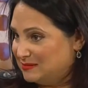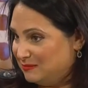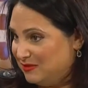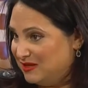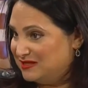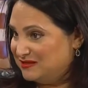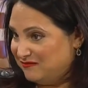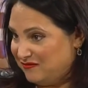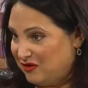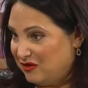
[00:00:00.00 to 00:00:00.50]

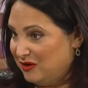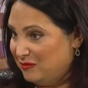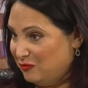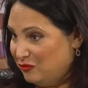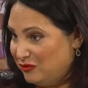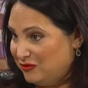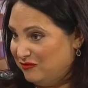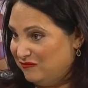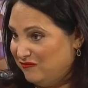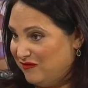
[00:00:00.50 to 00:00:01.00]
plays a very
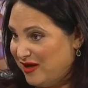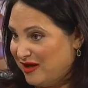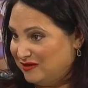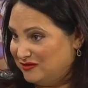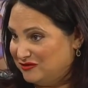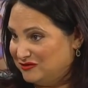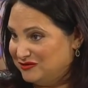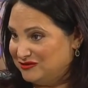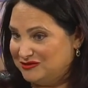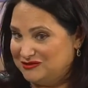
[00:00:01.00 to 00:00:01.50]
important
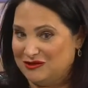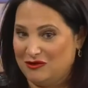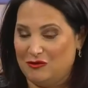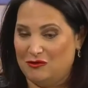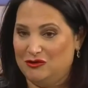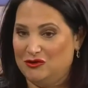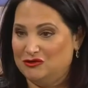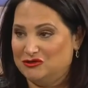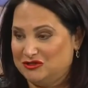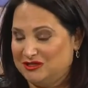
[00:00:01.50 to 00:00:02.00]
factor.
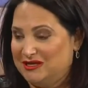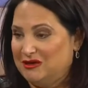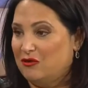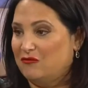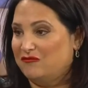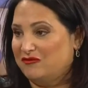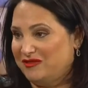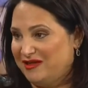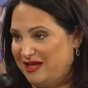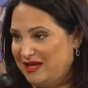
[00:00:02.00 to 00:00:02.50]
So usually
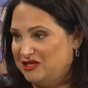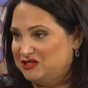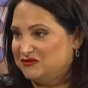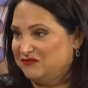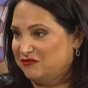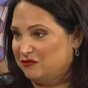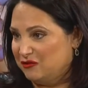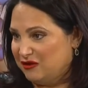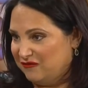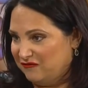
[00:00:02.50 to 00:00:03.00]
over the age
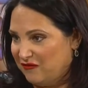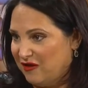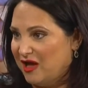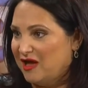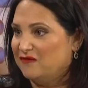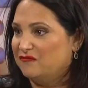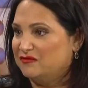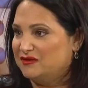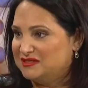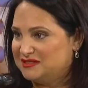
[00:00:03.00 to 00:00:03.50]
of
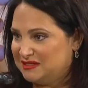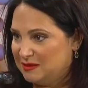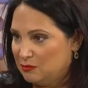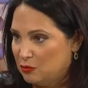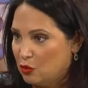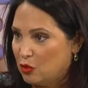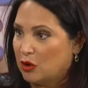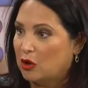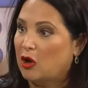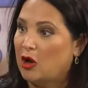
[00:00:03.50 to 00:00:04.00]
35, we see
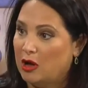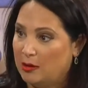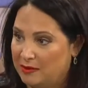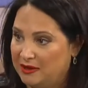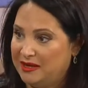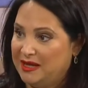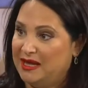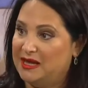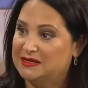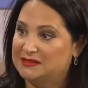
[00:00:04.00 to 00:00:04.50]
more
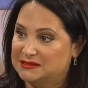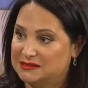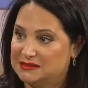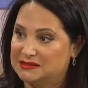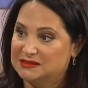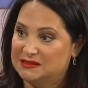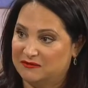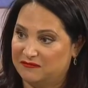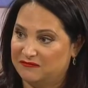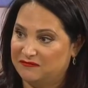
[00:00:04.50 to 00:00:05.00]
common
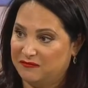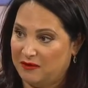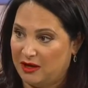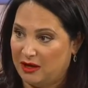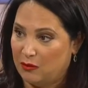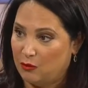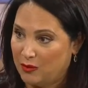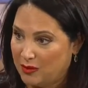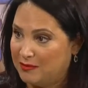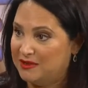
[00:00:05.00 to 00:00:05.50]
cases of
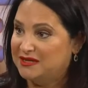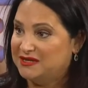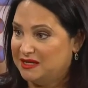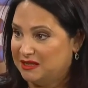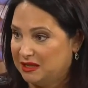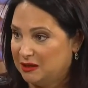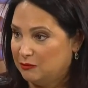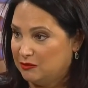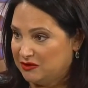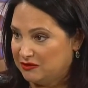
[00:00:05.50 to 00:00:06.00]
women
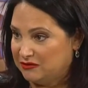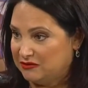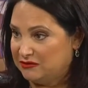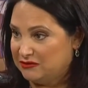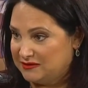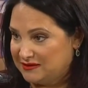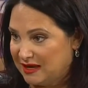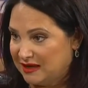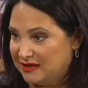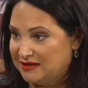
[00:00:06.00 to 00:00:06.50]
dealing with
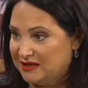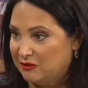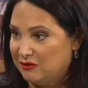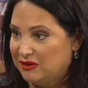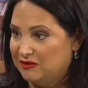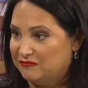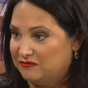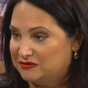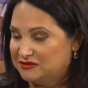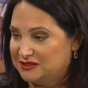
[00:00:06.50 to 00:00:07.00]
secondary
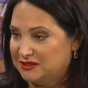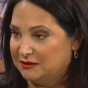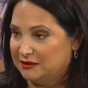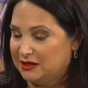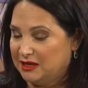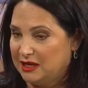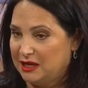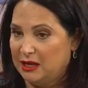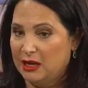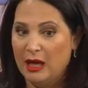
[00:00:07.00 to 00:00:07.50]

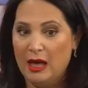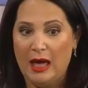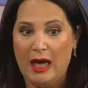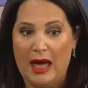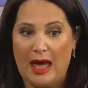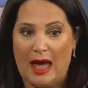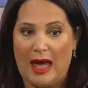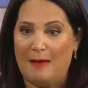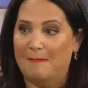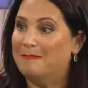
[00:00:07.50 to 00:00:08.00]
infertility,
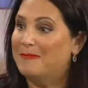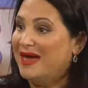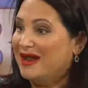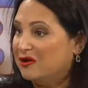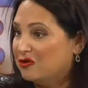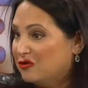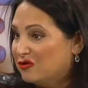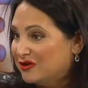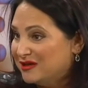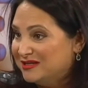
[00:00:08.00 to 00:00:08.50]

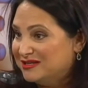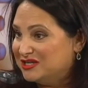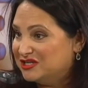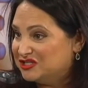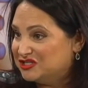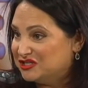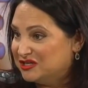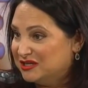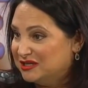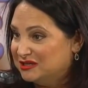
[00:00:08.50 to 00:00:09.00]
medical
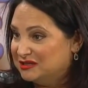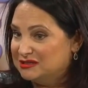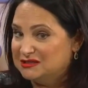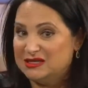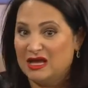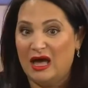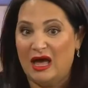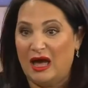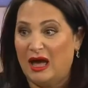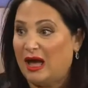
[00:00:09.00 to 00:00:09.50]
conditions.